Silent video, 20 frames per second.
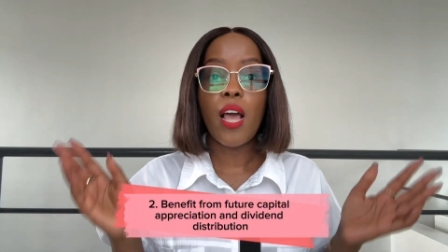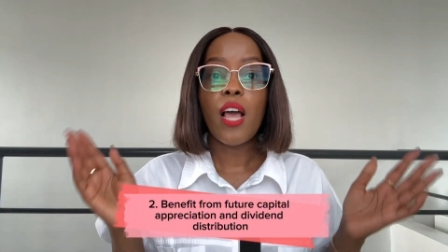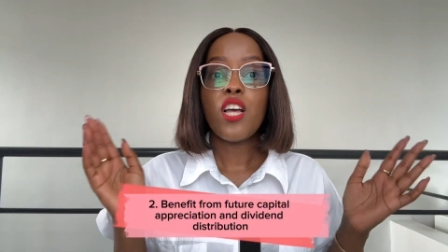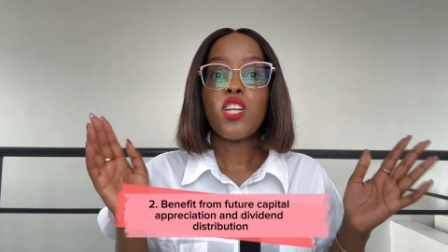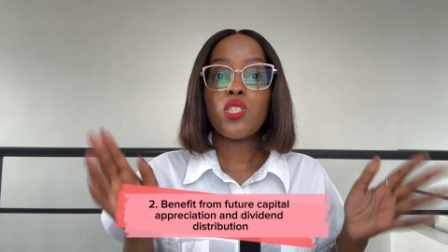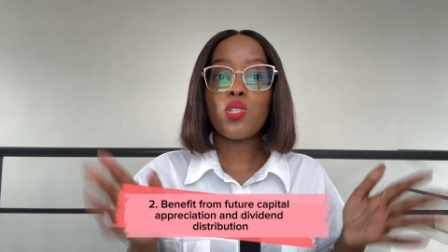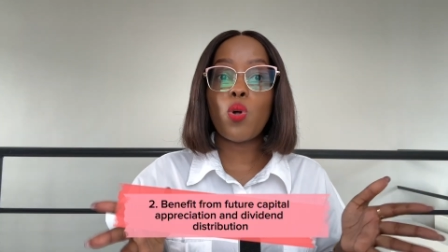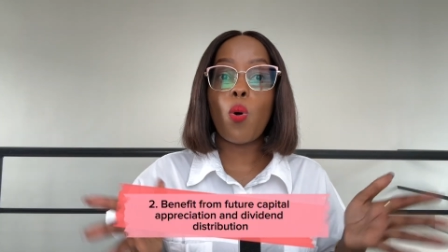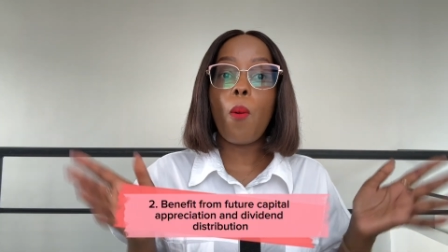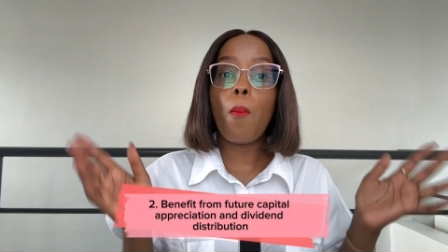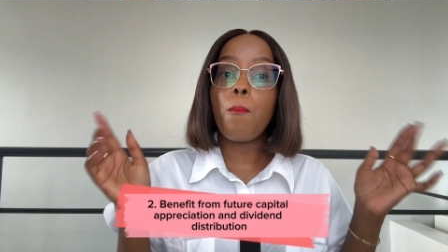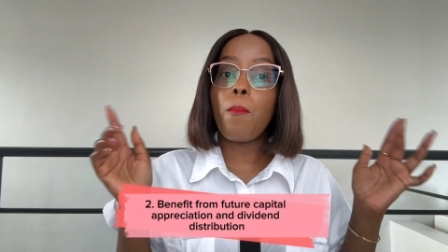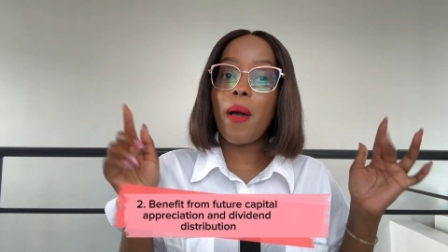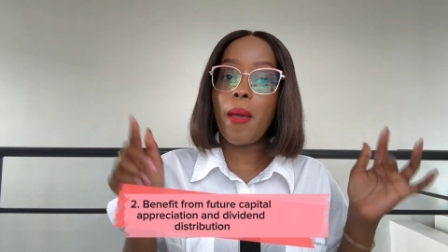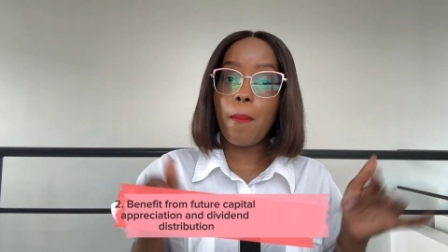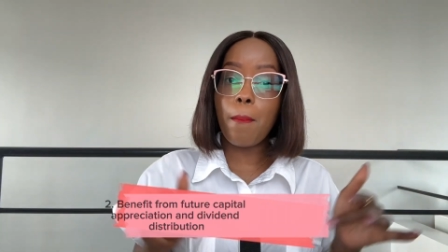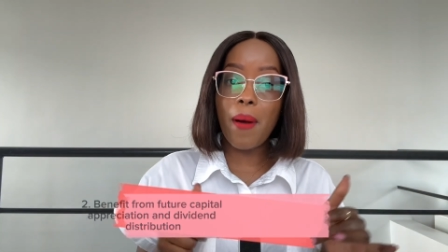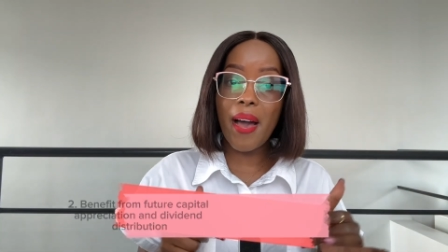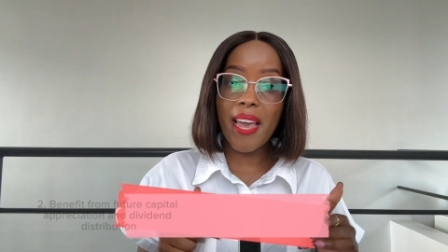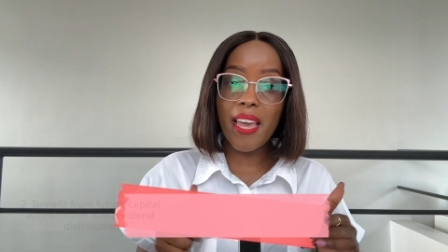So by
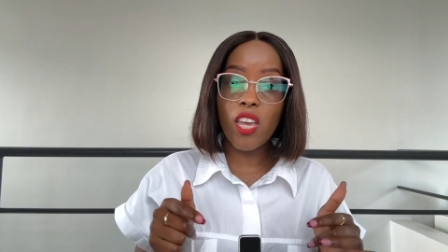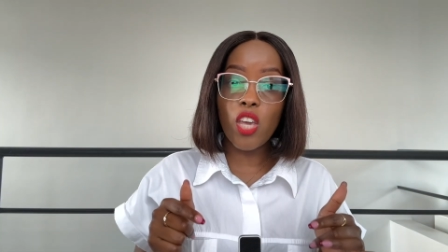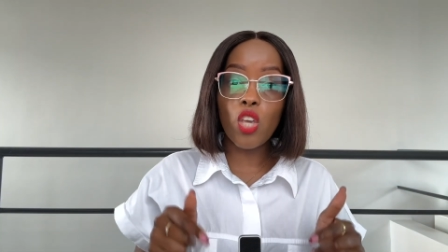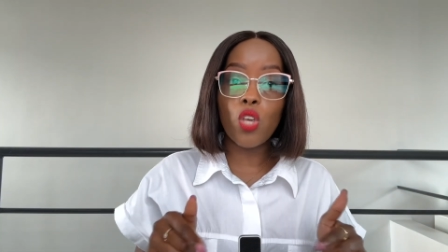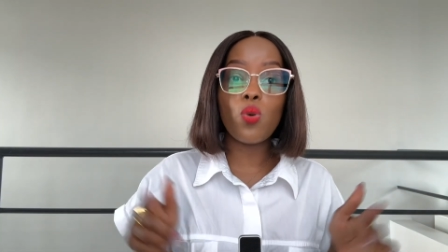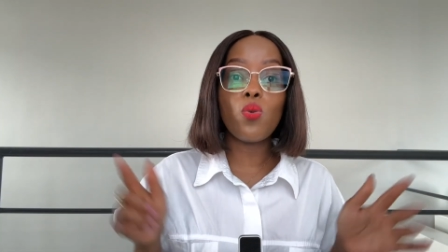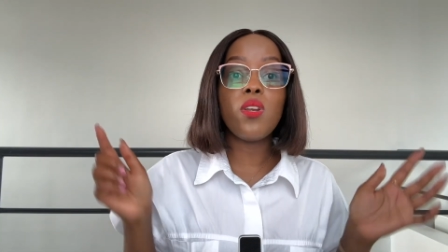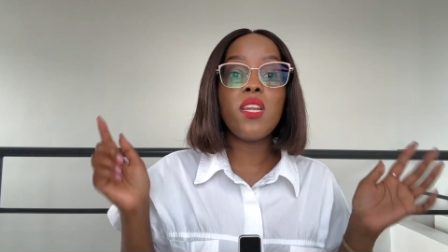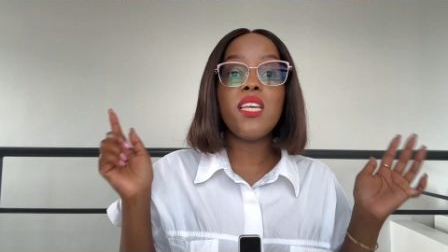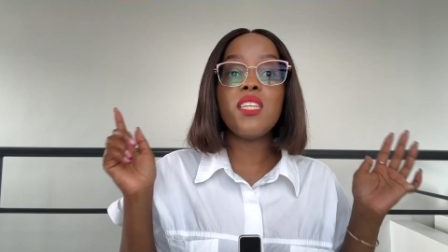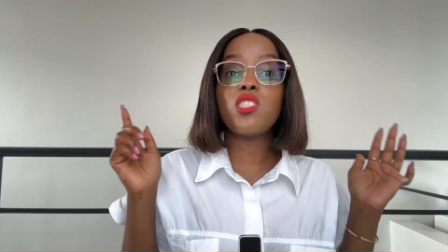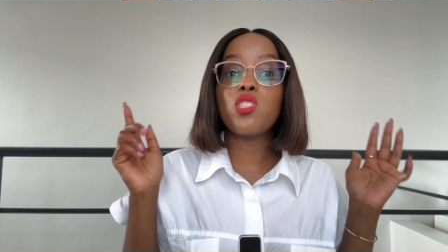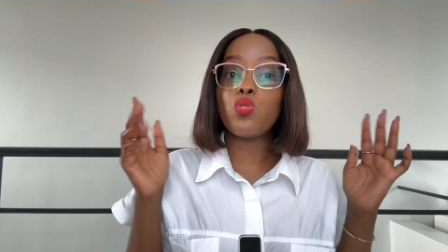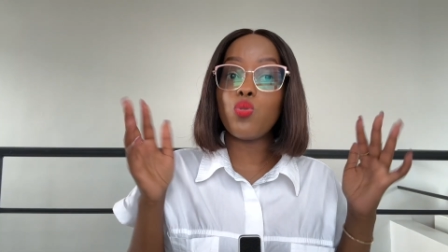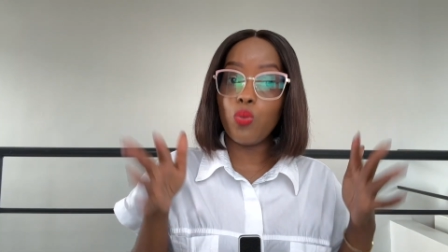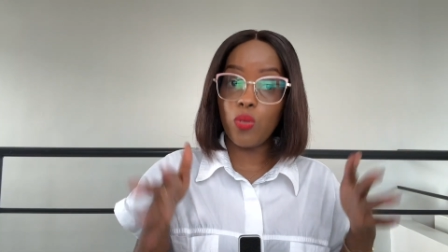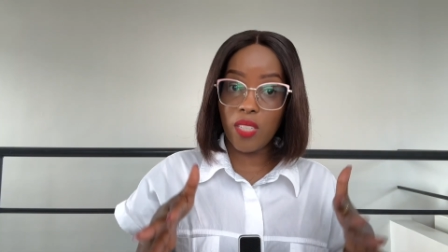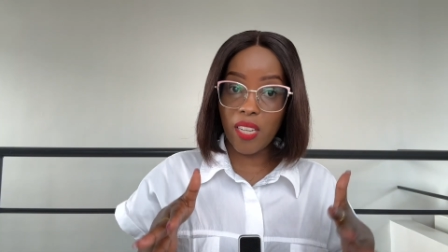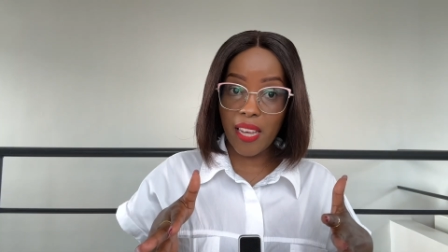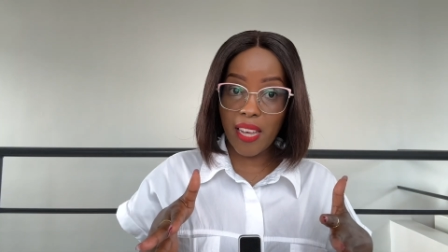buying units
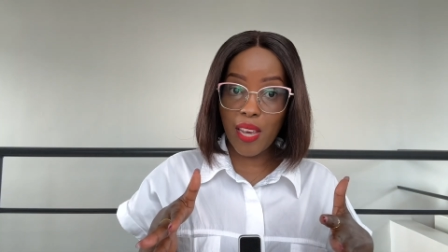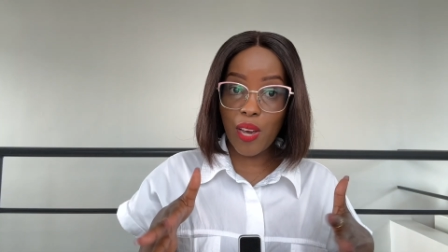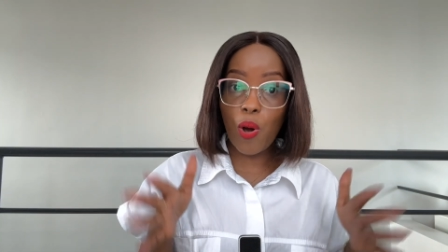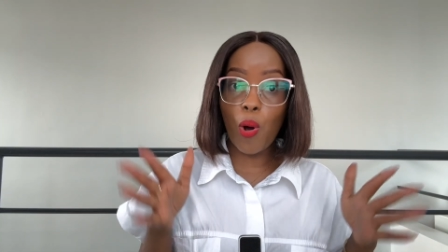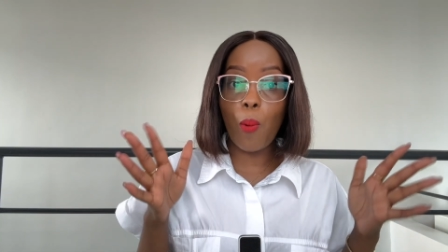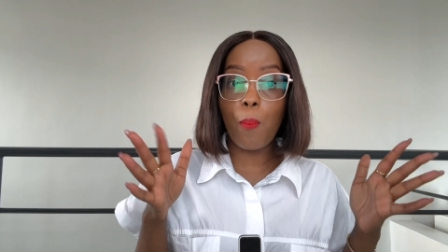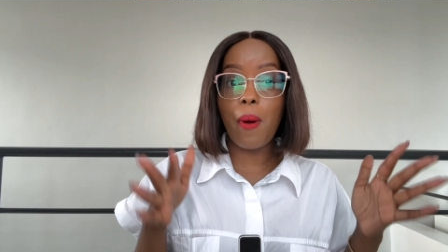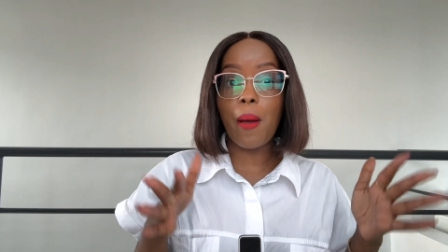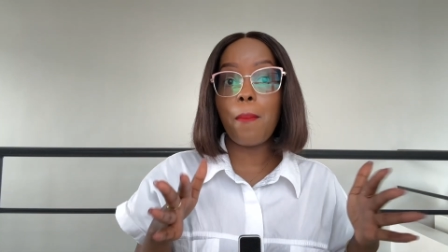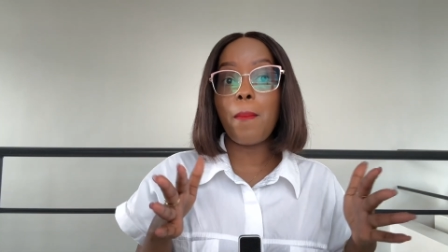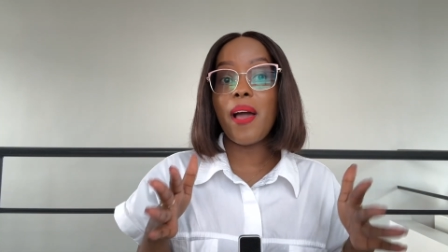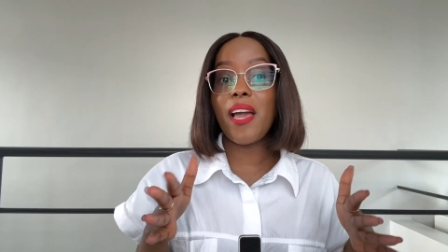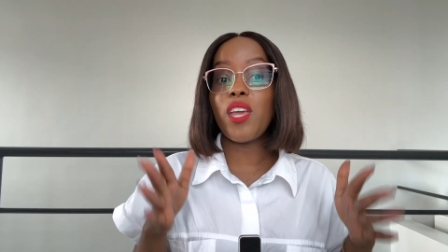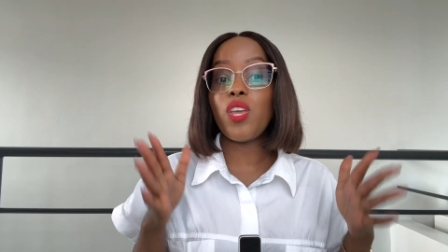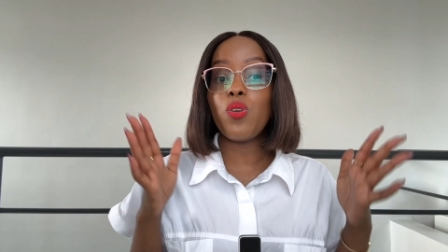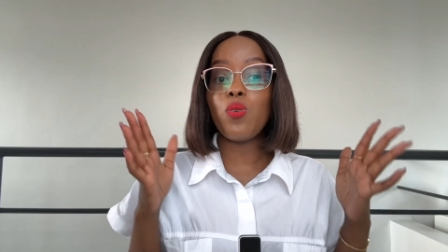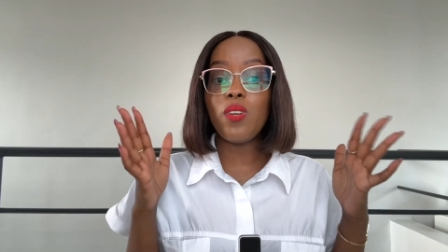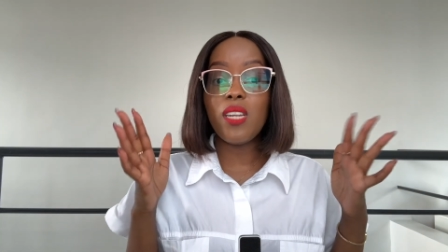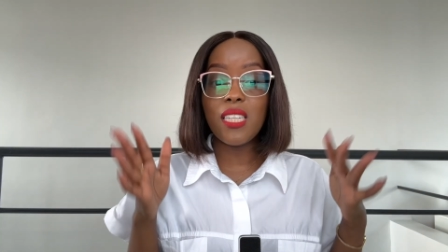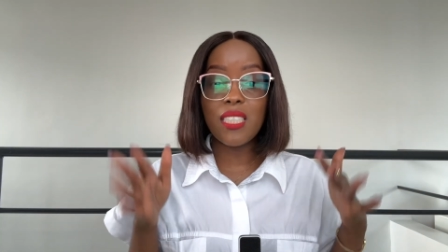today or by buying
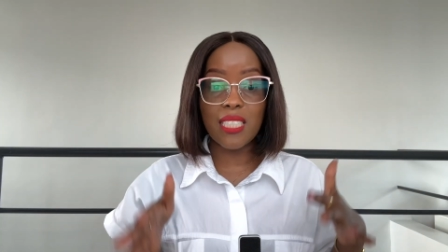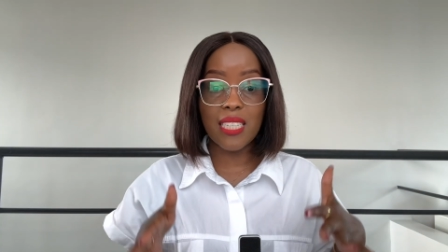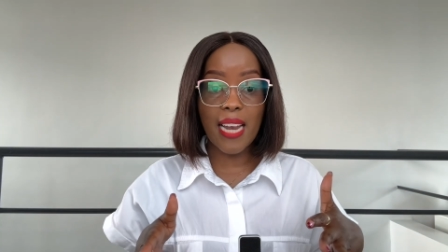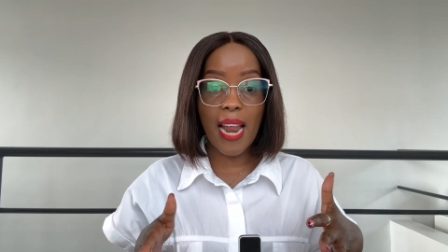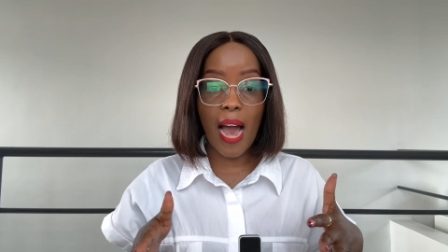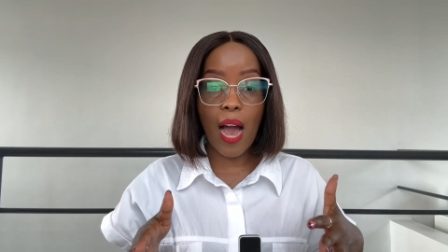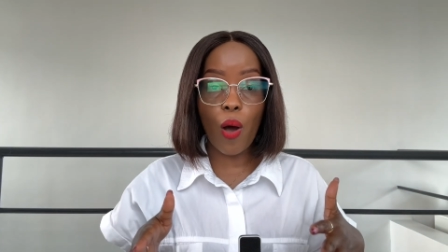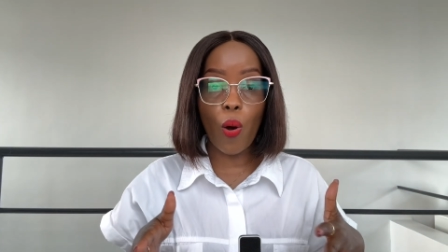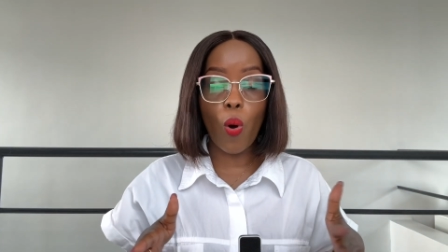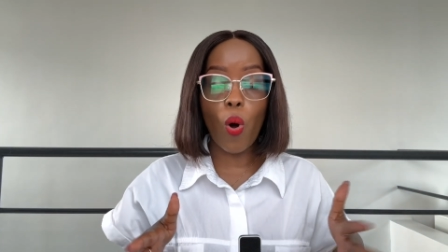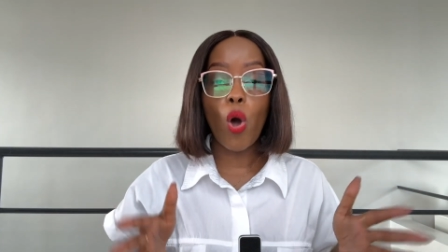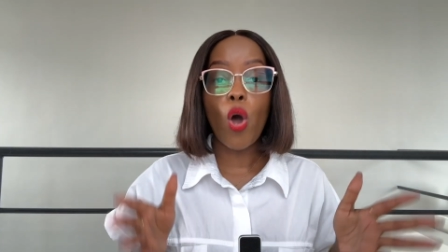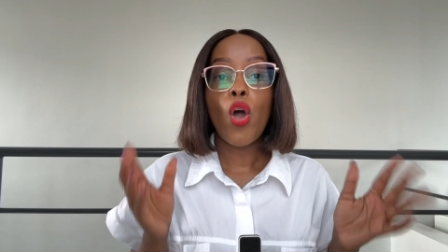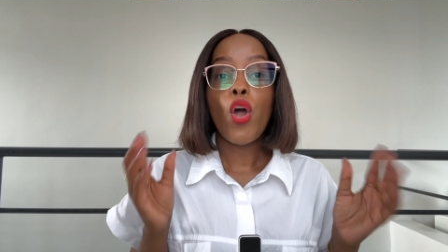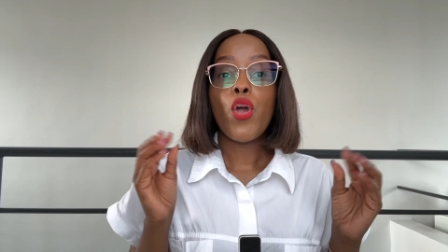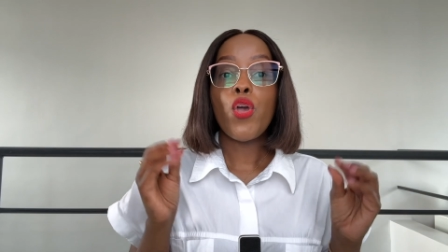units now,